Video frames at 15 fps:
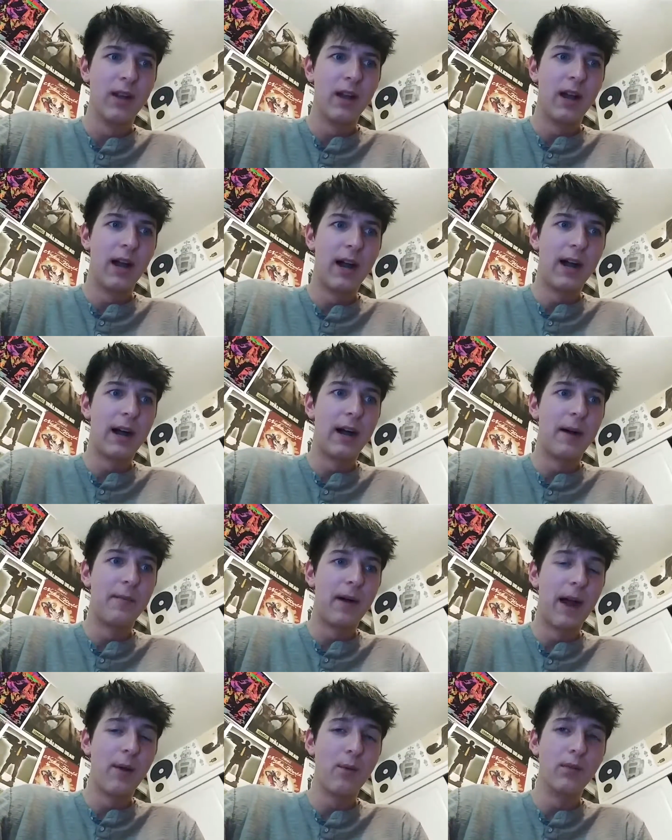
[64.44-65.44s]

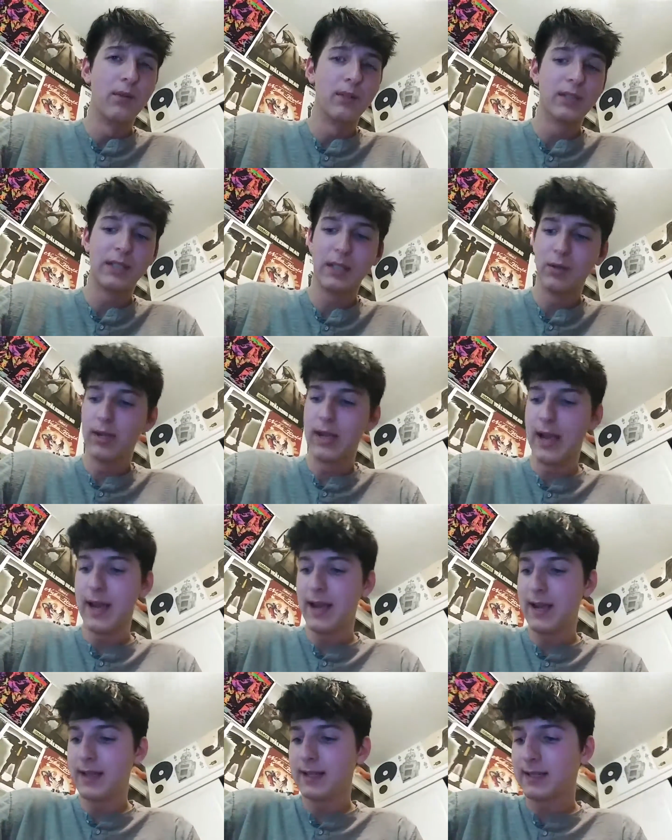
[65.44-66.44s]
I will see you
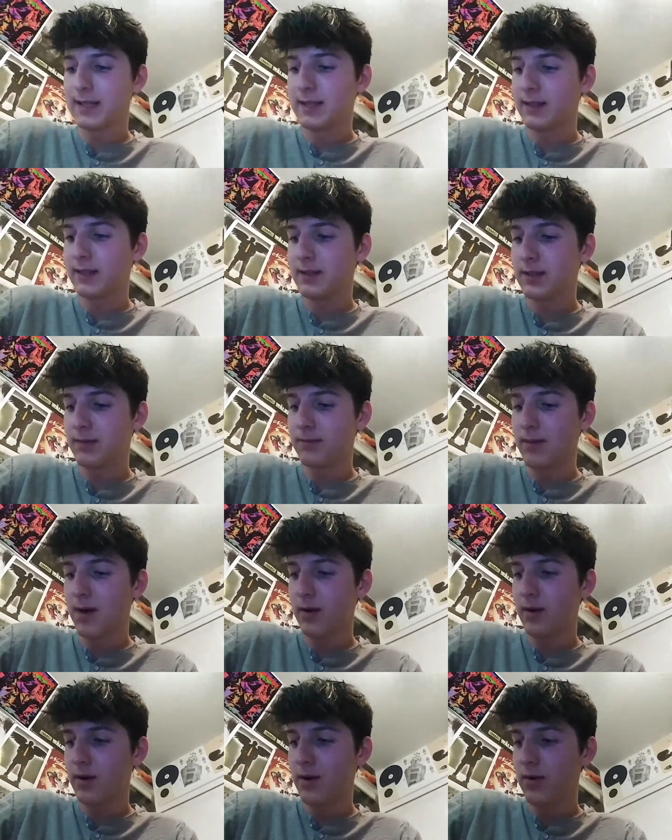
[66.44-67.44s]
guys
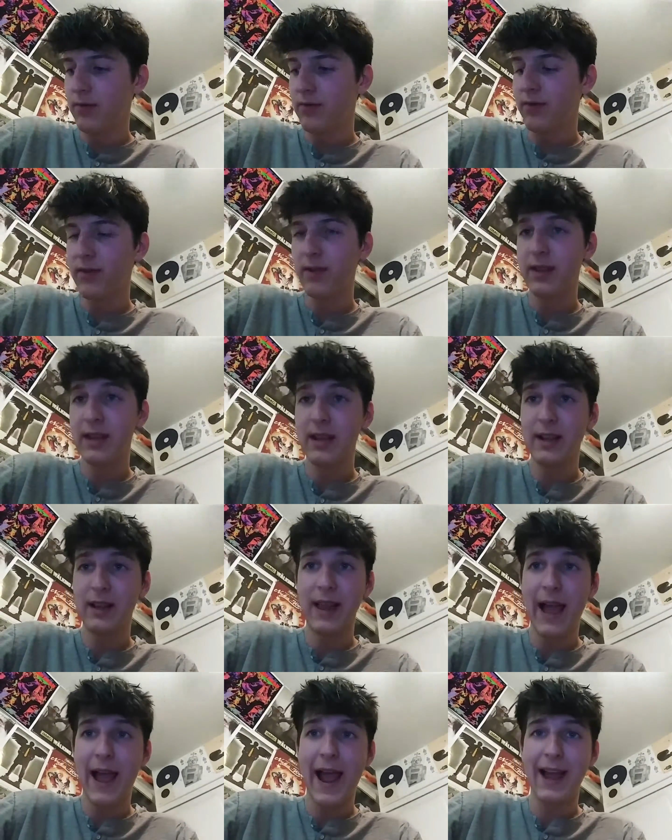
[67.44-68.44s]
tomorrow for the
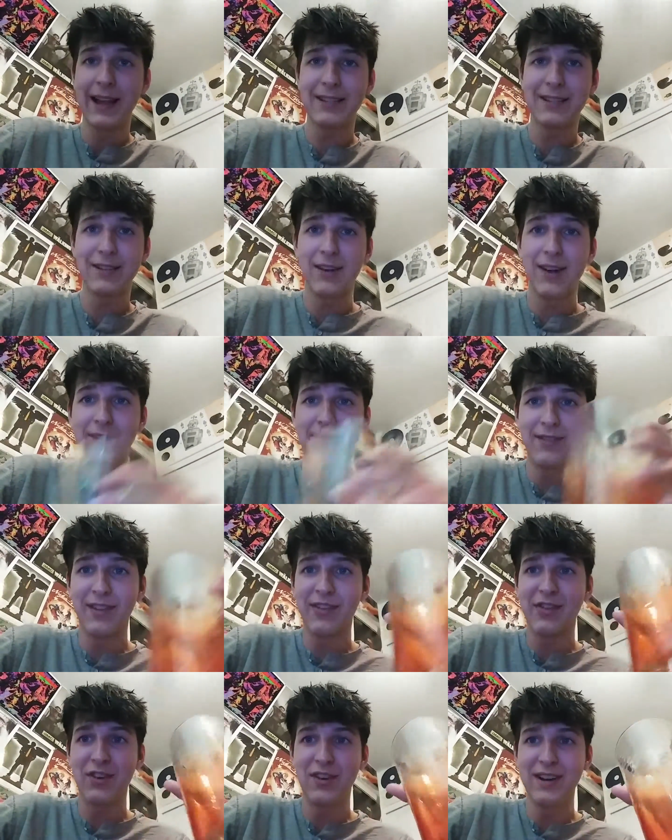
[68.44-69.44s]
last of the
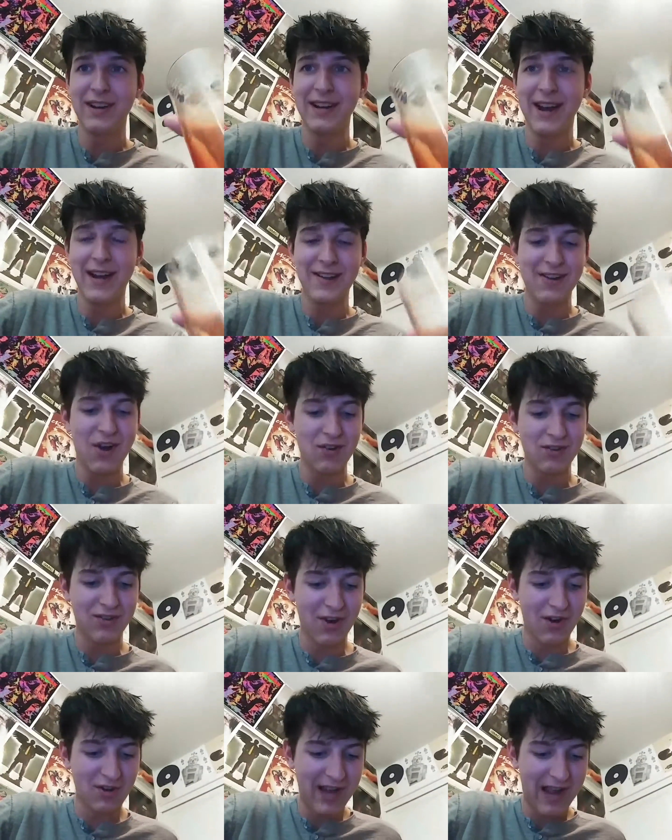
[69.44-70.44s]
30-day No
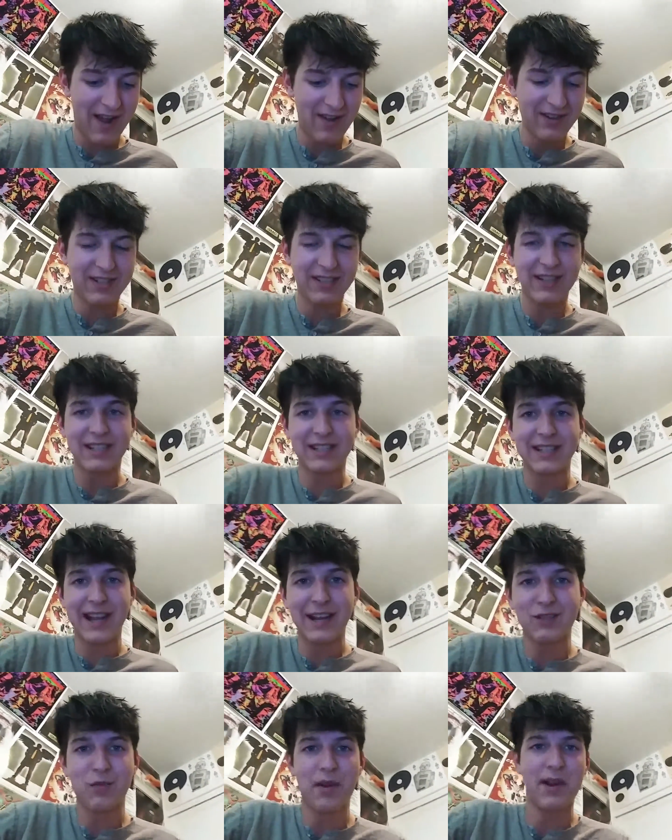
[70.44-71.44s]
Sugar Challenge. This is
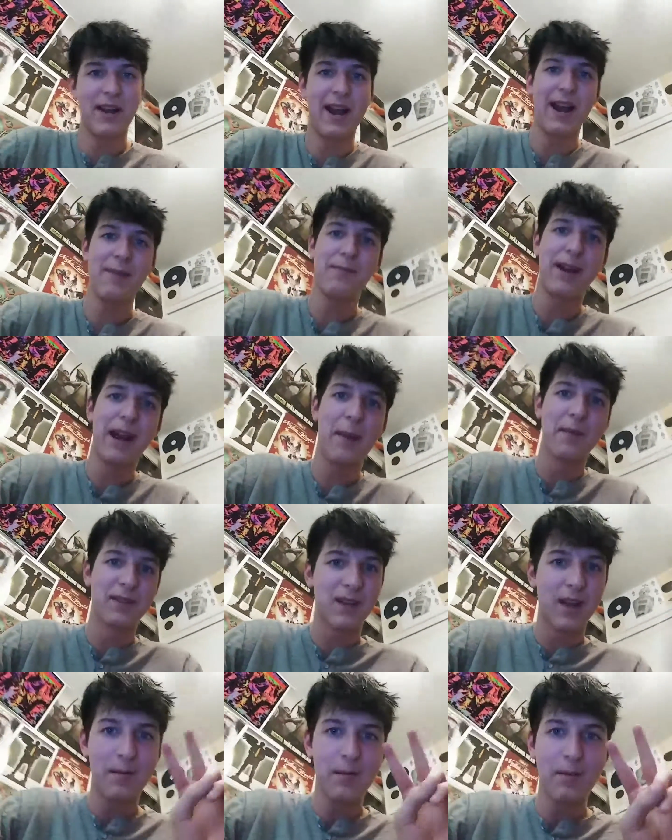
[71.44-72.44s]
day 29. My name
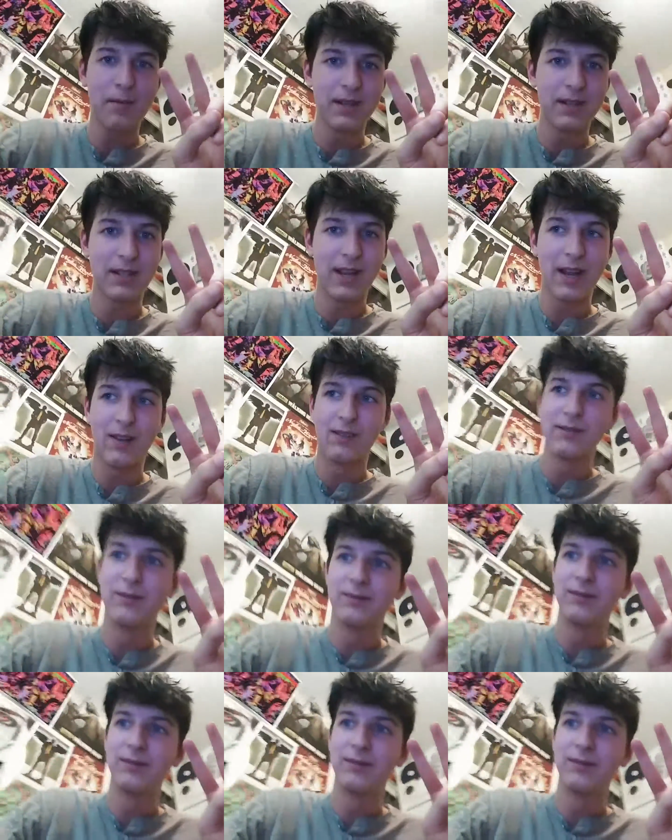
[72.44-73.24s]
is Zombie. Peace out.